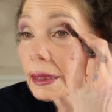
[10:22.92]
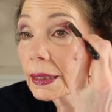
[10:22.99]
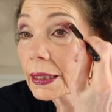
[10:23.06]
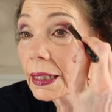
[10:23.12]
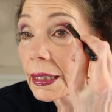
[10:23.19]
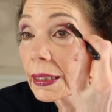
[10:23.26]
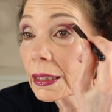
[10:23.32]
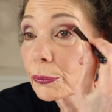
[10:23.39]

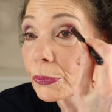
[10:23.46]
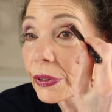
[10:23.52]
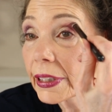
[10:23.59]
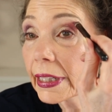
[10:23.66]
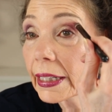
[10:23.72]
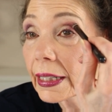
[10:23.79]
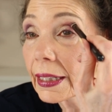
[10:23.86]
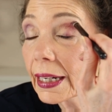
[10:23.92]
Again, I'm
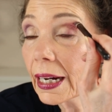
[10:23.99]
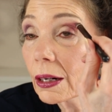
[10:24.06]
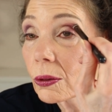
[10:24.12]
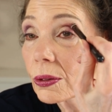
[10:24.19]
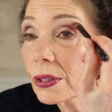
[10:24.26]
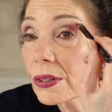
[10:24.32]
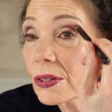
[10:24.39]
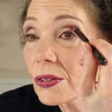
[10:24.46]
bringing it
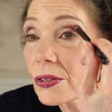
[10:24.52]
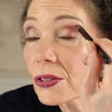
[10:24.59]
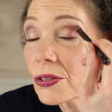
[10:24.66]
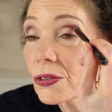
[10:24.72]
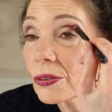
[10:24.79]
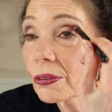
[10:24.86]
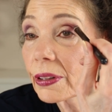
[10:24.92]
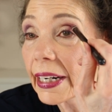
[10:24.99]
out
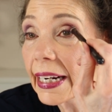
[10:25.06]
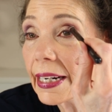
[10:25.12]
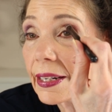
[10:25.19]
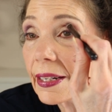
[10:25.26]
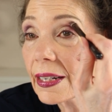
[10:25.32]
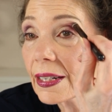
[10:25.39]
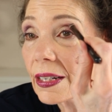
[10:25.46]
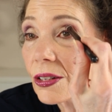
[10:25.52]

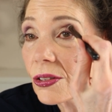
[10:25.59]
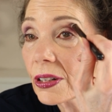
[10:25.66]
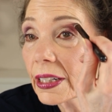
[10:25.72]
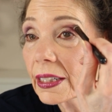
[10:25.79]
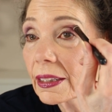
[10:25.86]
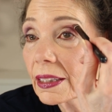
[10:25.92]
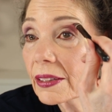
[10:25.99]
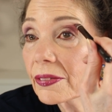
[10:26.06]
straight to try
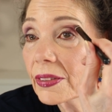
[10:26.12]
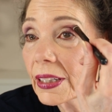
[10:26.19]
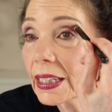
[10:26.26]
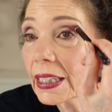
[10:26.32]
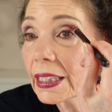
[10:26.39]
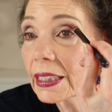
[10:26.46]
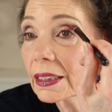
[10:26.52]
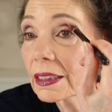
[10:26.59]
and lift the
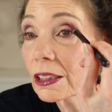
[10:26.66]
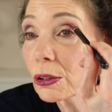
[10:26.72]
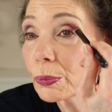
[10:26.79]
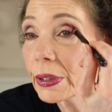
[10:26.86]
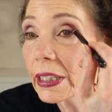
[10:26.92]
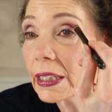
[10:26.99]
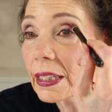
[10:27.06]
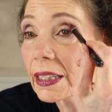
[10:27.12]
eye a little
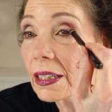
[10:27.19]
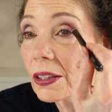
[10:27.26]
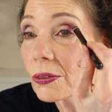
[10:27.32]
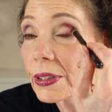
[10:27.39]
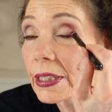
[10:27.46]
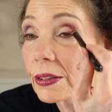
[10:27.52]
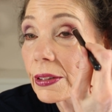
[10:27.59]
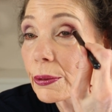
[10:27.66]
bit and go
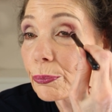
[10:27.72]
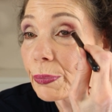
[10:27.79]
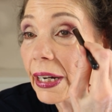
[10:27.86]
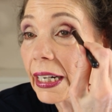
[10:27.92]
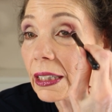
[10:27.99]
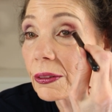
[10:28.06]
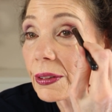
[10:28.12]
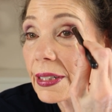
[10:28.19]
into a
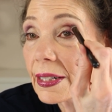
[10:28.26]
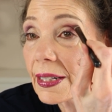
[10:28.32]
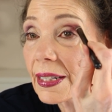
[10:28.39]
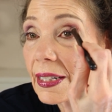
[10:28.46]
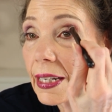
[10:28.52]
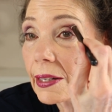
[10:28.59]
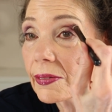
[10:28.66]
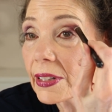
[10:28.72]
backwards
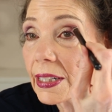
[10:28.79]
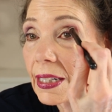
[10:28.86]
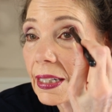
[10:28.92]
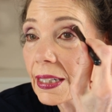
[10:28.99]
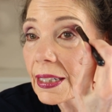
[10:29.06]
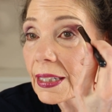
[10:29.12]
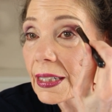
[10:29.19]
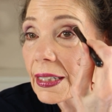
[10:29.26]
7
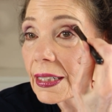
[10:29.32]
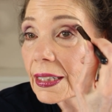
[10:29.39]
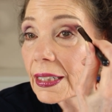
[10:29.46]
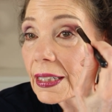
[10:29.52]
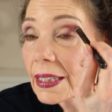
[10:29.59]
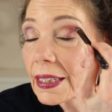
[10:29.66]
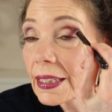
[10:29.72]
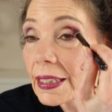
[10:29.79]

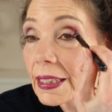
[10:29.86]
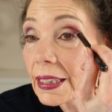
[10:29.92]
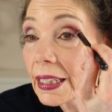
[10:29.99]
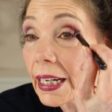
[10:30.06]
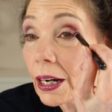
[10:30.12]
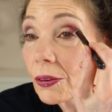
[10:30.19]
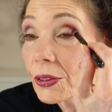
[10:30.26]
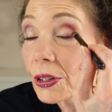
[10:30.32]
at
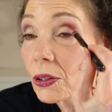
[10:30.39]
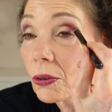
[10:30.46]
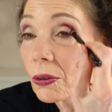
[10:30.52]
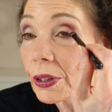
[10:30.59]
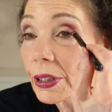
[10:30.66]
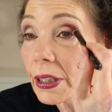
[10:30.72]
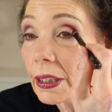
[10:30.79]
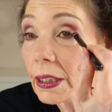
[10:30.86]
the outer
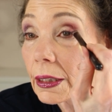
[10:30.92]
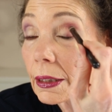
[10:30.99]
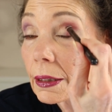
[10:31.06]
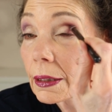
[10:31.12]
corner.